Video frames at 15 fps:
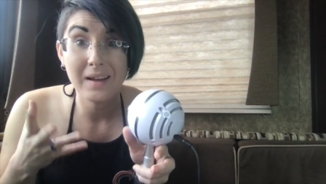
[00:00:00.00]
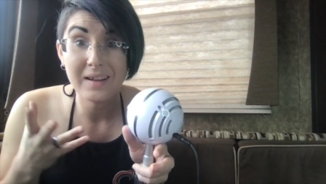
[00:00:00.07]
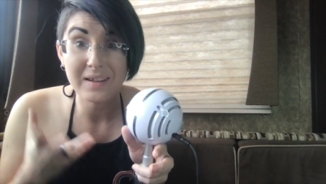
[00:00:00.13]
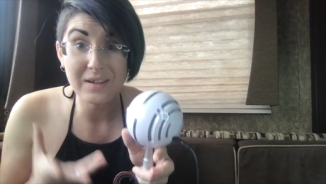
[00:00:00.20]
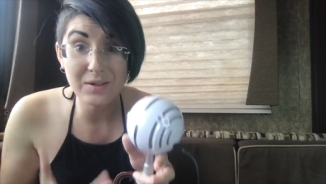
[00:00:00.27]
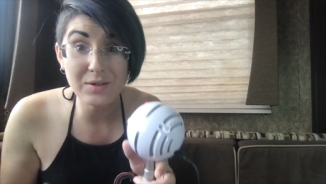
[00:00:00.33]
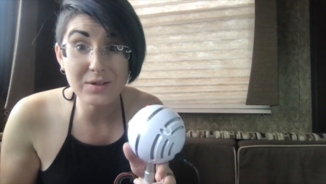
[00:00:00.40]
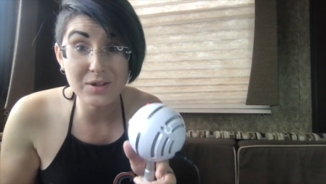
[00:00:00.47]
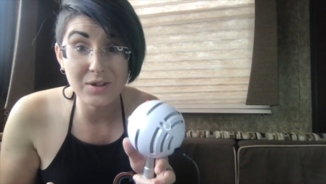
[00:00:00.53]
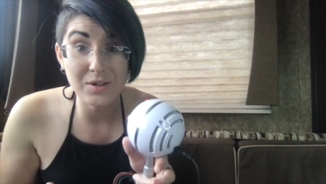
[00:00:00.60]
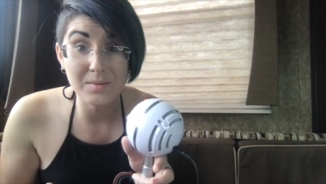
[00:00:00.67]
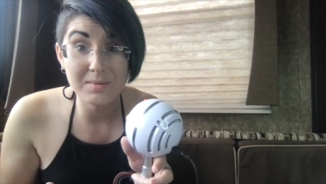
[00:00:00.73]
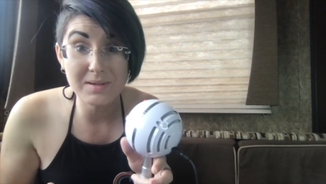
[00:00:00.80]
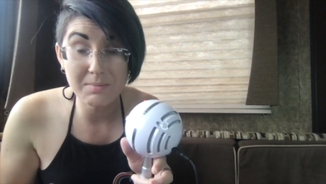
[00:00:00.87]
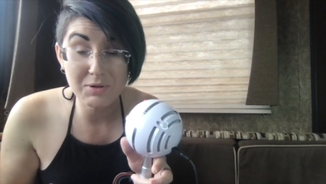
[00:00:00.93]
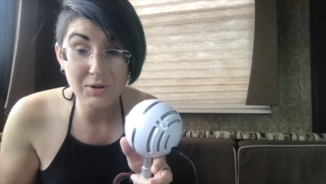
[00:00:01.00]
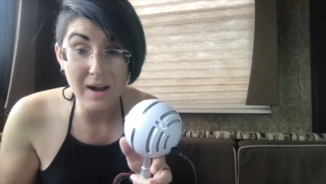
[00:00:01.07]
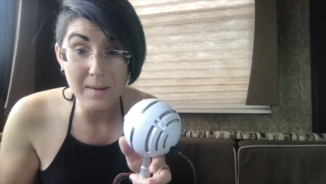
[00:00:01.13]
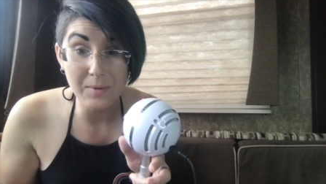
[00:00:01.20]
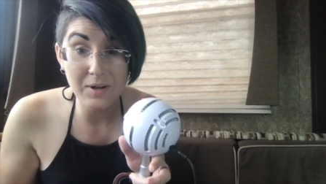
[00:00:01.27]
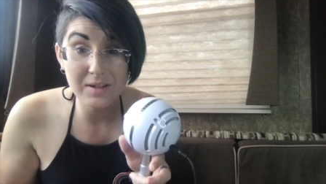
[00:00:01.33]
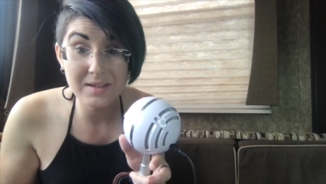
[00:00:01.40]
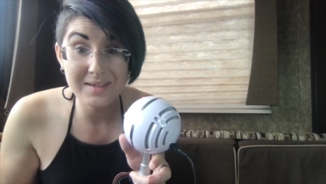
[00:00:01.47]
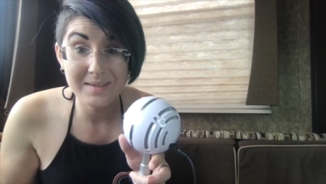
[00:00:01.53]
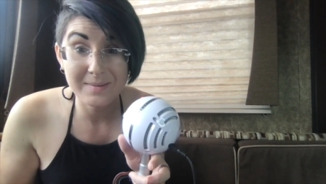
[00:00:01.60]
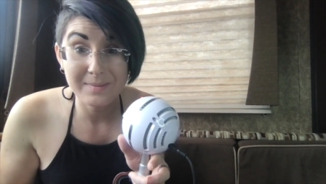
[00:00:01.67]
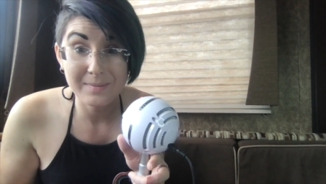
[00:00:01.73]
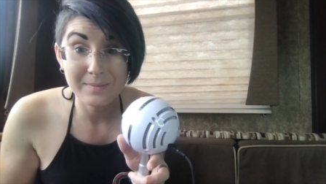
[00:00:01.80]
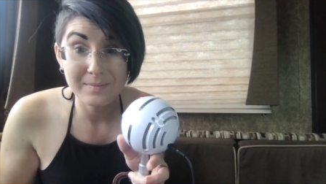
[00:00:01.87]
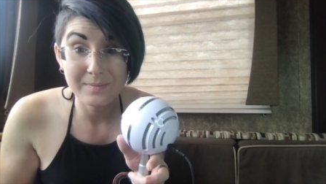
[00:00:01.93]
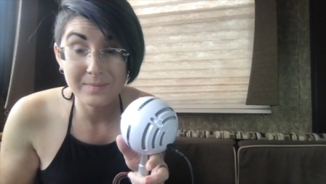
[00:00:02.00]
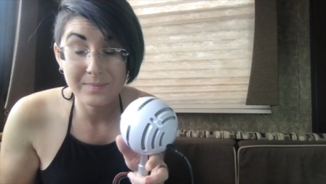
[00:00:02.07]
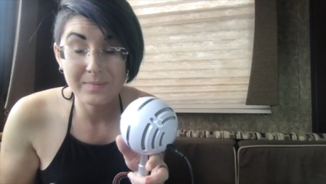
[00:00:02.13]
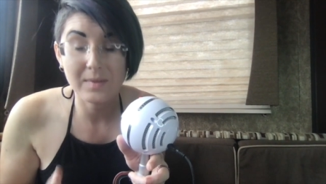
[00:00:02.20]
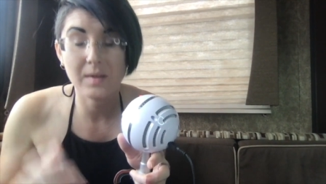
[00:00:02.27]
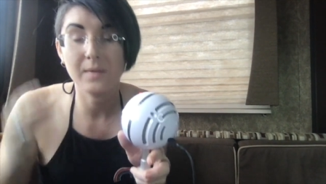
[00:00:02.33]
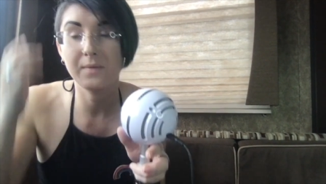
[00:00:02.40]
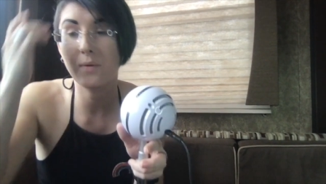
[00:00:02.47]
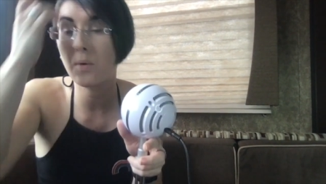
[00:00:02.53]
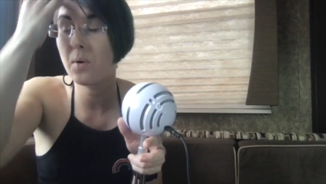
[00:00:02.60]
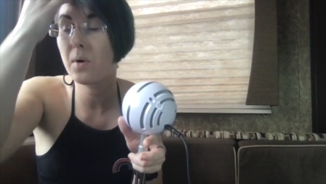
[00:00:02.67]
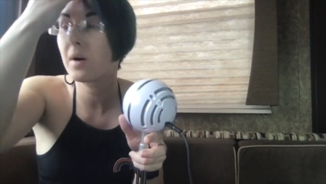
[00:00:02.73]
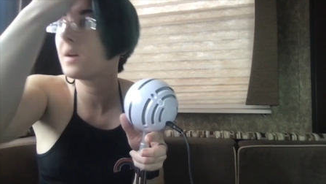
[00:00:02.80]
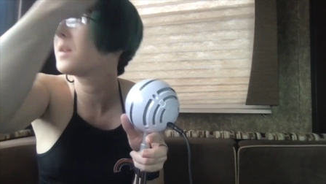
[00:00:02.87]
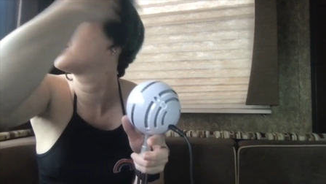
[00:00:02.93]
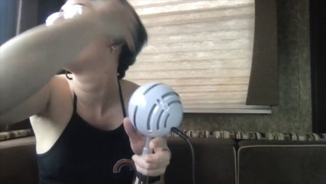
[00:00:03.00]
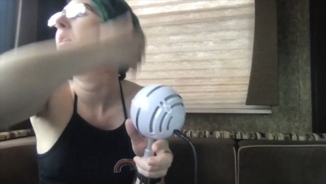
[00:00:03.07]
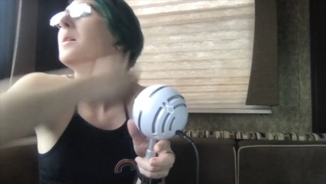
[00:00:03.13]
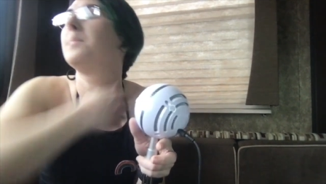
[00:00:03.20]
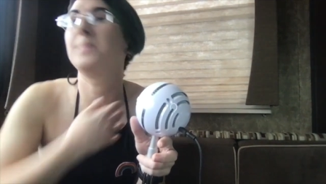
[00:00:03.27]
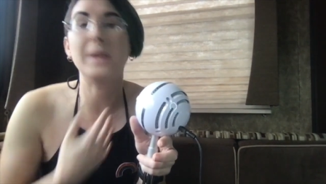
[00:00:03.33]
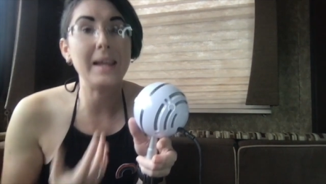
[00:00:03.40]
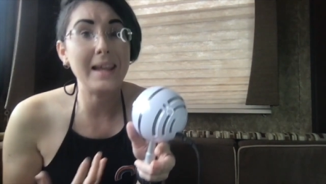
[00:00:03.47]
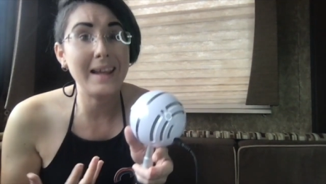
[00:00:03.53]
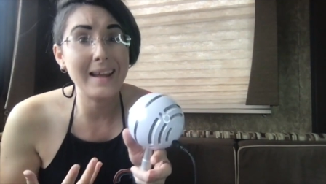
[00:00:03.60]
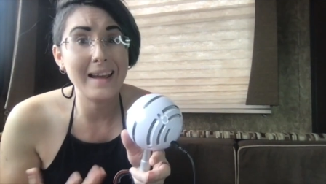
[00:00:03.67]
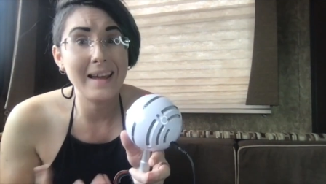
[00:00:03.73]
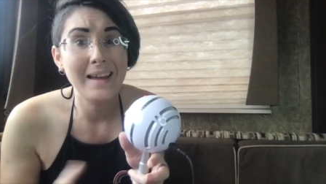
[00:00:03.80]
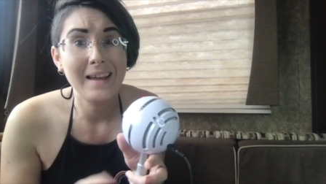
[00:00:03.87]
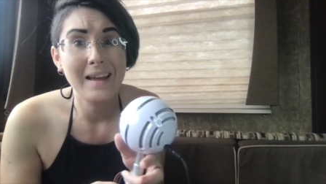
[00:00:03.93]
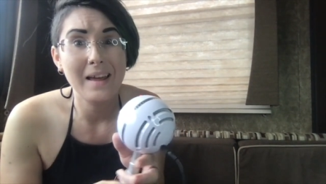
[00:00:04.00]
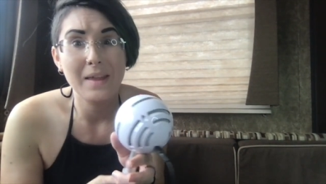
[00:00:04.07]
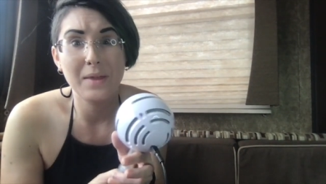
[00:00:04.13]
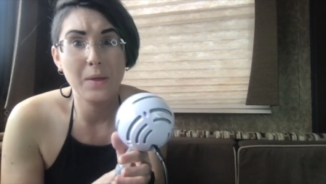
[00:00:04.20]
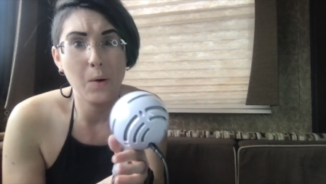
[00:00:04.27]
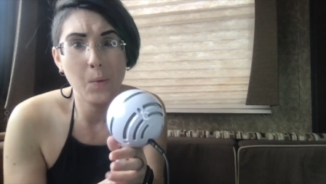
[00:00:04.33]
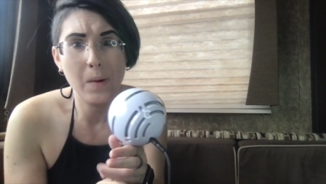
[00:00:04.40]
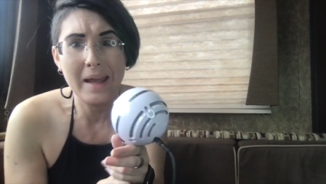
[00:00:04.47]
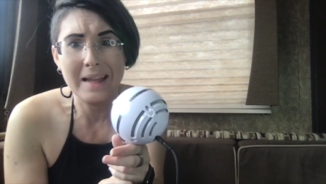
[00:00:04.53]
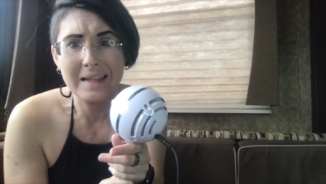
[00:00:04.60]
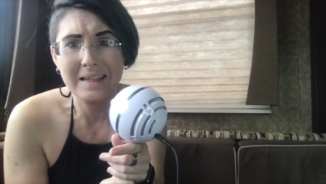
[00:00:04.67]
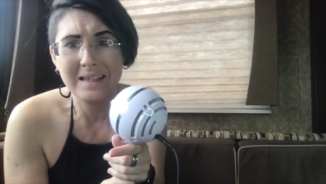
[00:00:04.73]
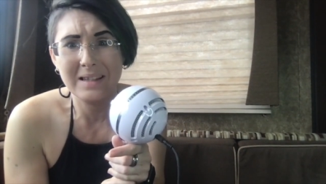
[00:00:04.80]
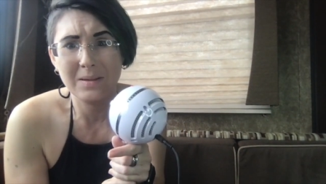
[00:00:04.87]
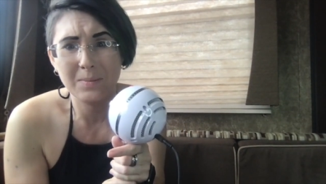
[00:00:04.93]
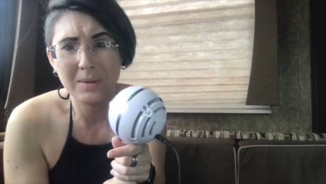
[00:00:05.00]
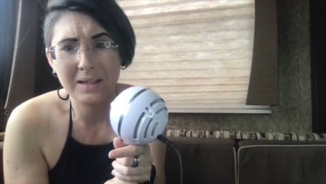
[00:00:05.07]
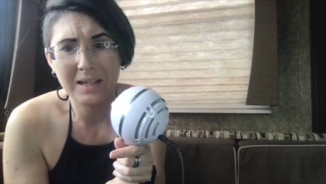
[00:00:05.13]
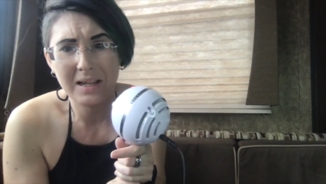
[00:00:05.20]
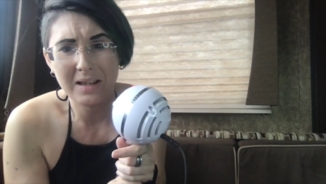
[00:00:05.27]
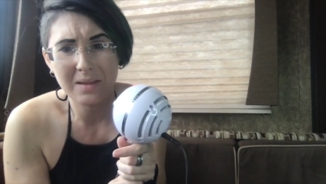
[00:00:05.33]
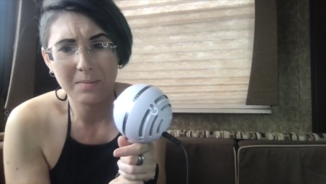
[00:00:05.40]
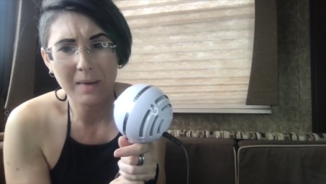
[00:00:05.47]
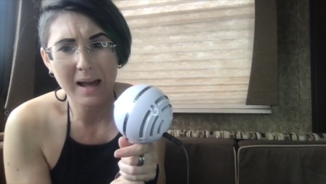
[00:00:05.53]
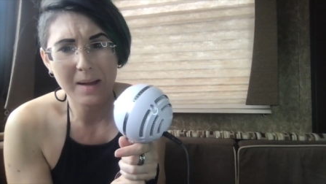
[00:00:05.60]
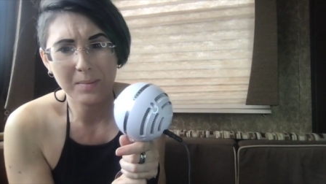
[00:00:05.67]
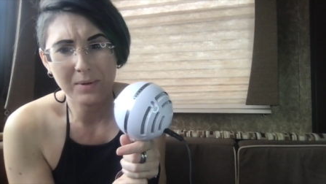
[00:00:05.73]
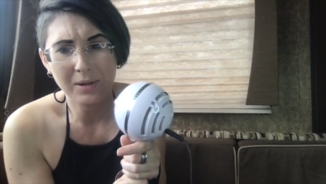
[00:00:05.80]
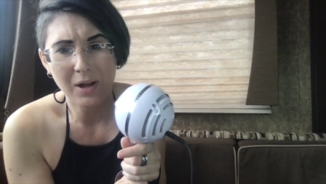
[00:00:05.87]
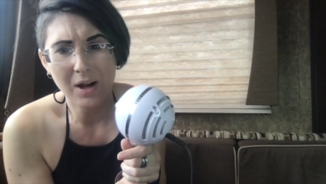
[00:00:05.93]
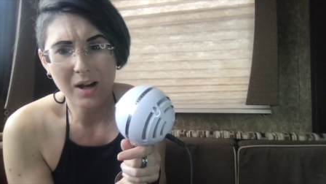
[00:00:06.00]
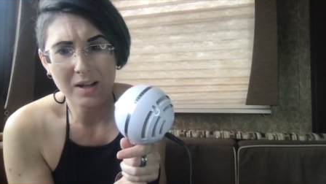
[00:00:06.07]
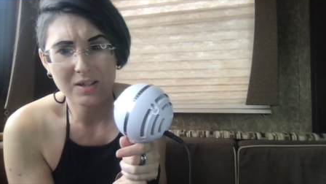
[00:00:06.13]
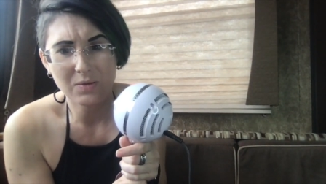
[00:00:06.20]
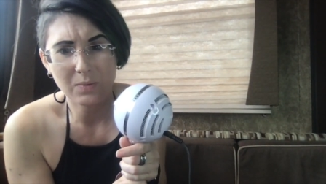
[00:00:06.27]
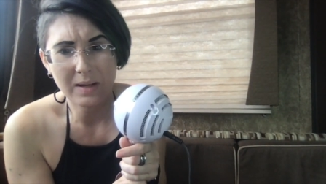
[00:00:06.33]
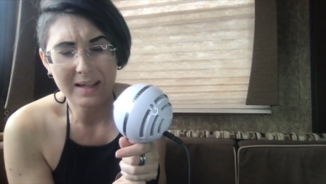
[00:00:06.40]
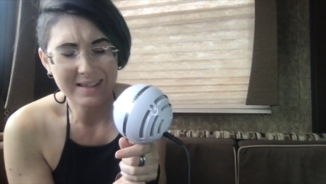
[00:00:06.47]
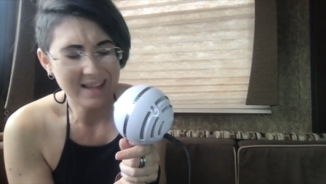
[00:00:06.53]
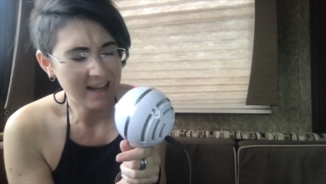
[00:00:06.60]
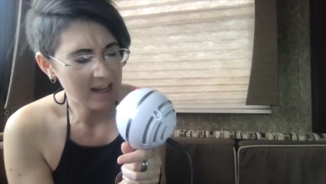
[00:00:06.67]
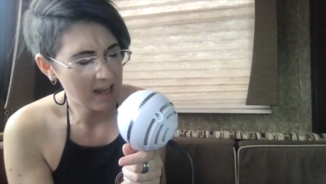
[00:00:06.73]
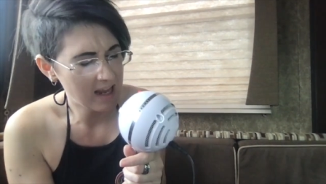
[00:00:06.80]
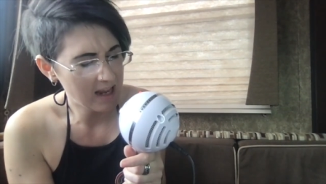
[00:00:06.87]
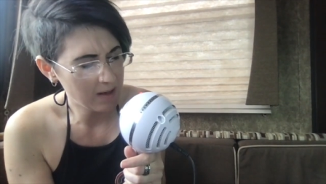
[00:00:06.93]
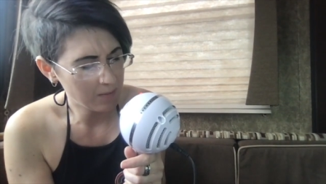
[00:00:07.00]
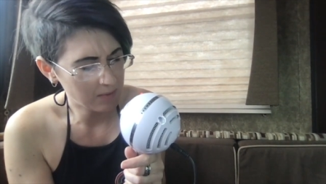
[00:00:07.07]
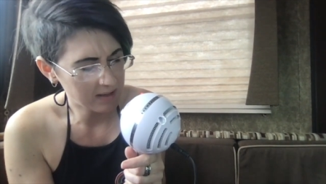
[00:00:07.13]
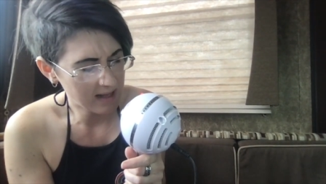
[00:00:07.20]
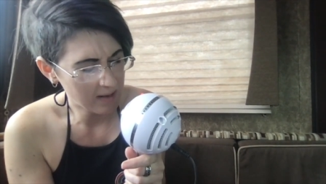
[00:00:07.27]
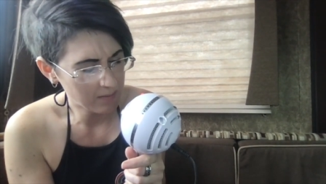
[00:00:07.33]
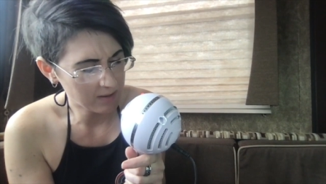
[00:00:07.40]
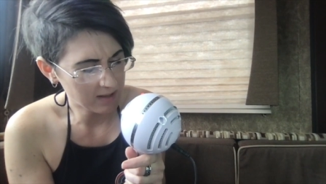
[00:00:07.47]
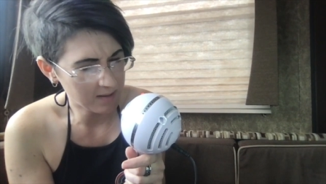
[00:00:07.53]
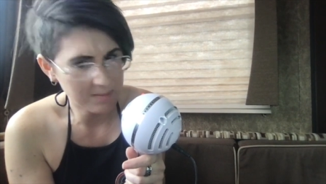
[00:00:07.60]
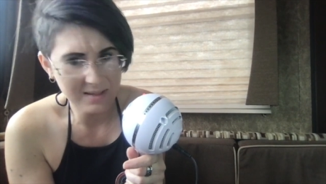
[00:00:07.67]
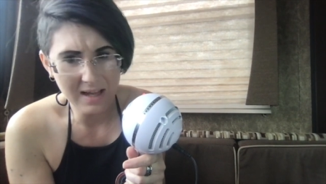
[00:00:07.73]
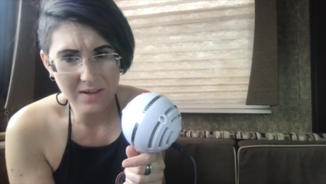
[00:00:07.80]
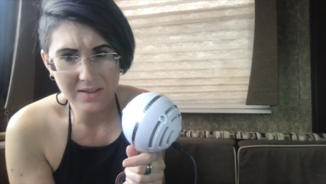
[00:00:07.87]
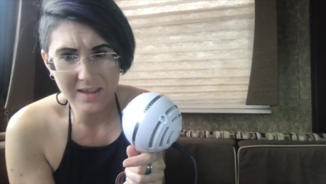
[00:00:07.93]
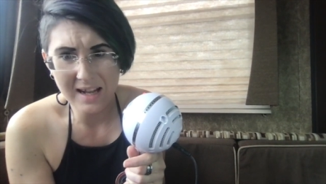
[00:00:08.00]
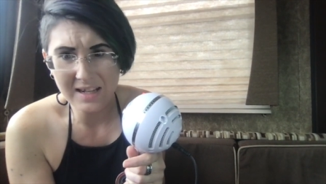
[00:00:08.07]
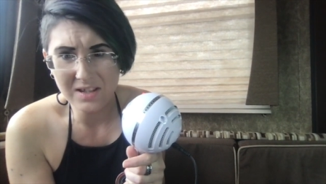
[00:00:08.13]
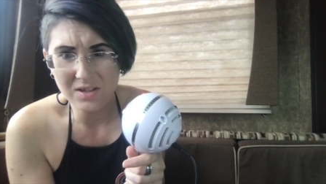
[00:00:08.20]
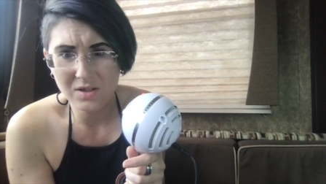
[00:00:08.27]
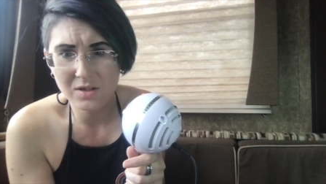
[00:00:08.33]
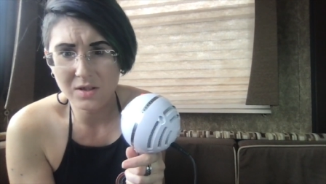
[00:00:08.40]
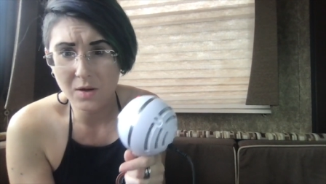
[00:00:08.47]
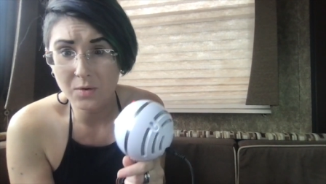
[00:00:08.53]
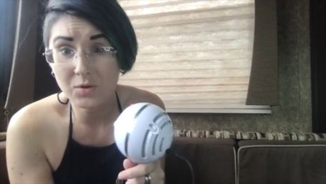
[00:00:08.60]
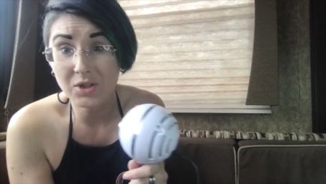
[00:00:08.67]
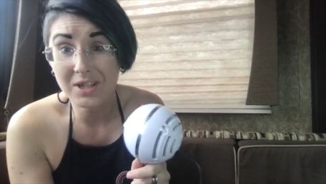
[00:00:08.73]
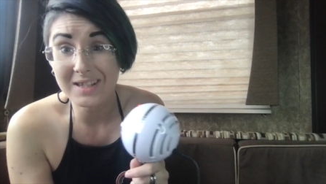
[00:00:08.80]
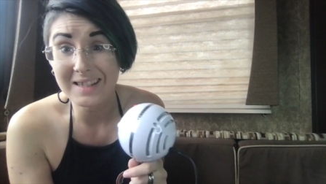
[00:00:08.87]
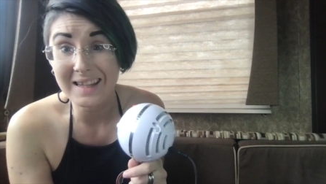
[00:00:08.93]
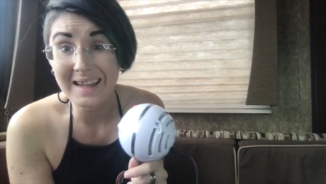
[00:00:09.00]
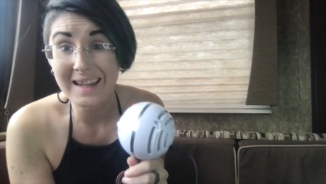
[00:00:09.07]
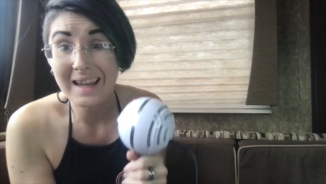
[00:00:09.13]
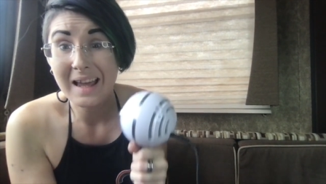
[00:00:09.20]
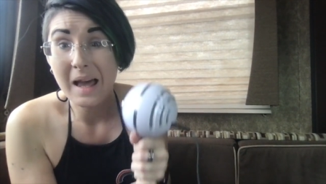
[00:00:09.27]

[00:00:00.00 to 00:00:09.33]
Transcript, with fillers: YouTube subscribers for being the wind beneath my blog's wings. I hate when that one comes out. That is so cheesy.